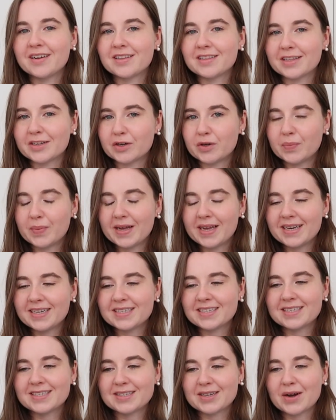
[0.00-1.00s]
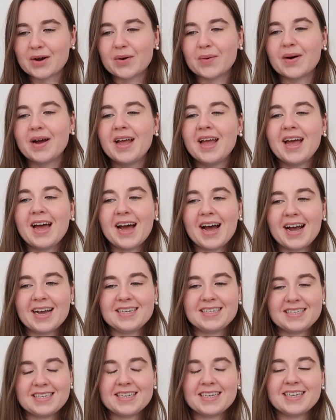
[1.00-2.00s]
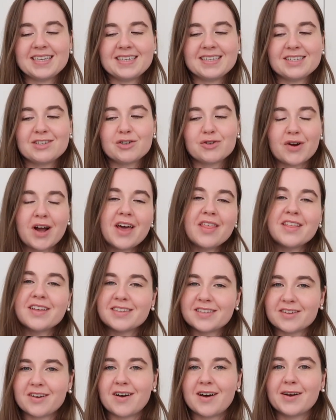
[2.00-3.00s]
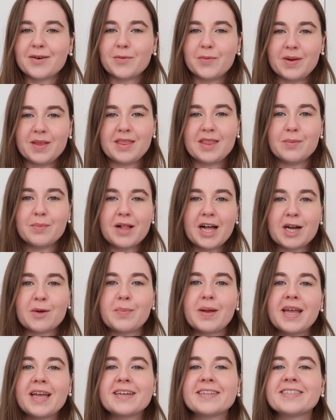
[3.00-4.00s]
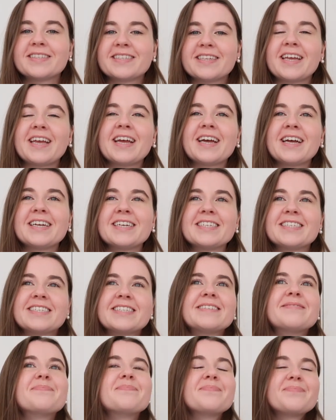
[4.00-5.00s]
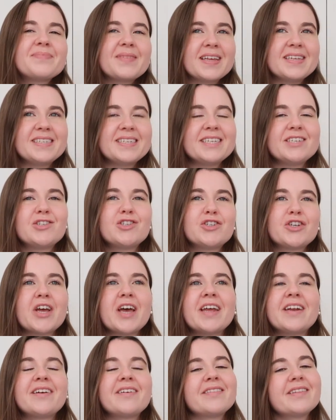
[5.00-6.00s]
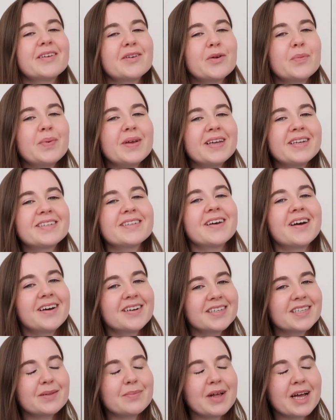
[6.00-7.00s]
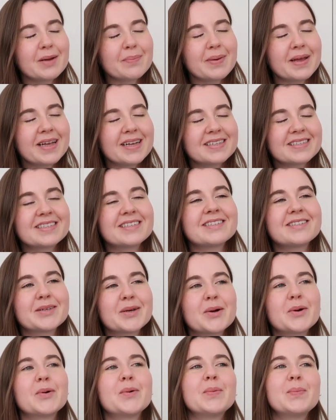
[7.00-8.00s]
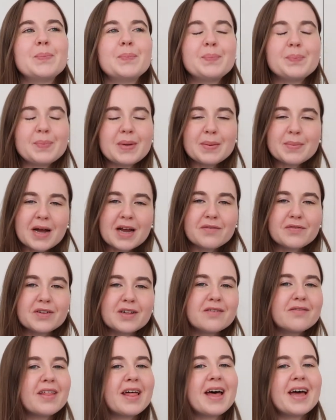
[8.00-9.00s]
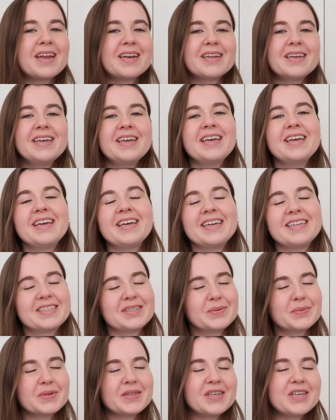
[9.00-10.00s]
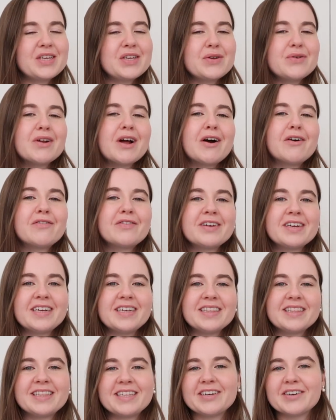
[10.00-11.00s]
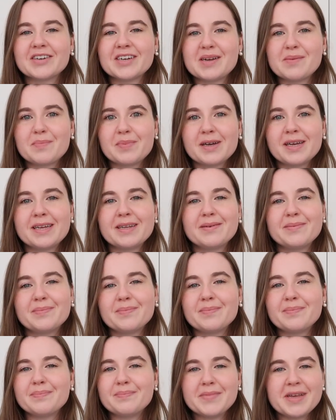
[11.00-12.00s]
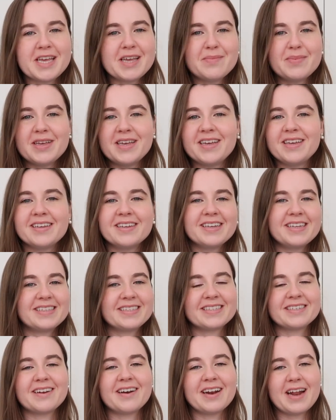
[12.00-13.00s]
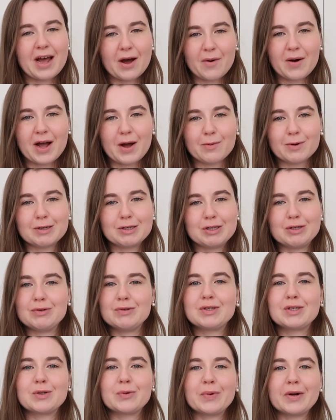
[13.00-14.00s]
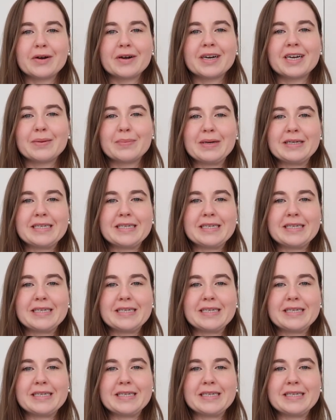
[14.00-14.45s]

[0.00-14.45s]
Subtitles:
a little bit. So I did try this on with the black pants, and it did shed a little bit onto the black pants. So be mindful of that. It's a really cute outfit in theory, but maybe it's not how I would choose to wear it in my